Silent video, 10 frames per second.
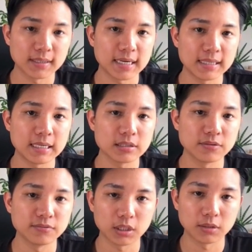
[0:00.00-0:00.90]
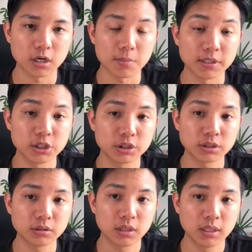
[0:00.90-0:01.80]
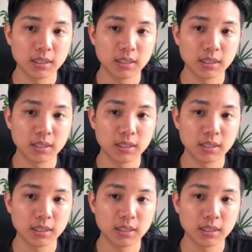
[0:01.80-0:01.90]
9,000 on competition,